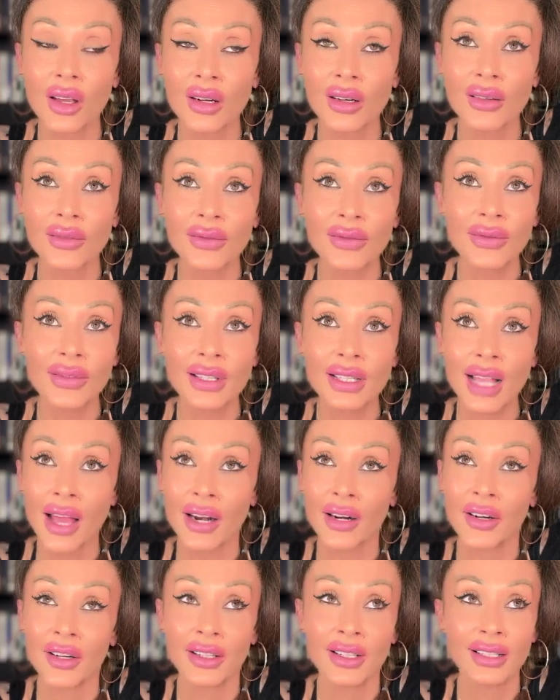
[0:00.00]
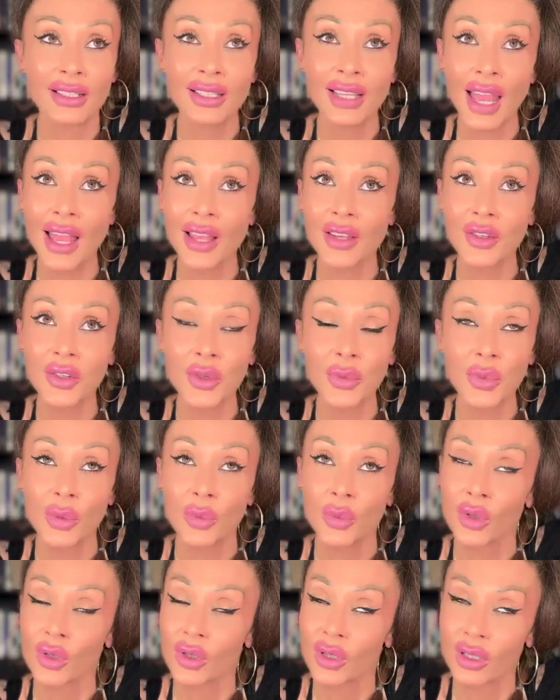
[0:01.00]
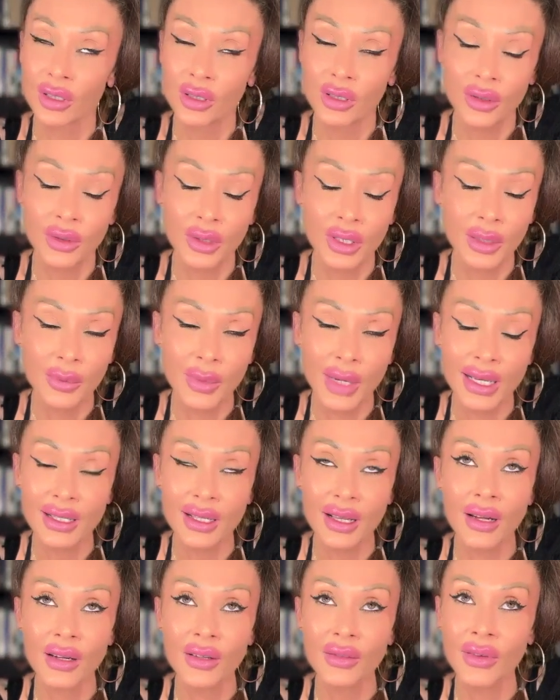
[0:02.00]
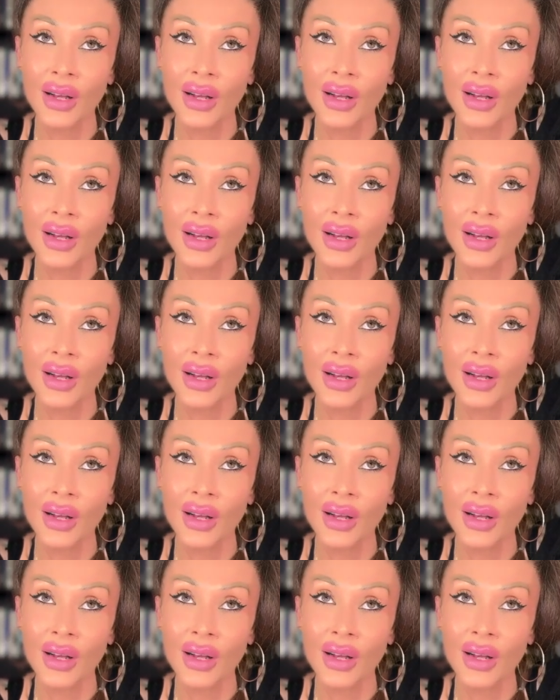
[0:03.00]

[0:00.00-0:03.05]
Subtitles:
of Saturn and Cancer people, including myself,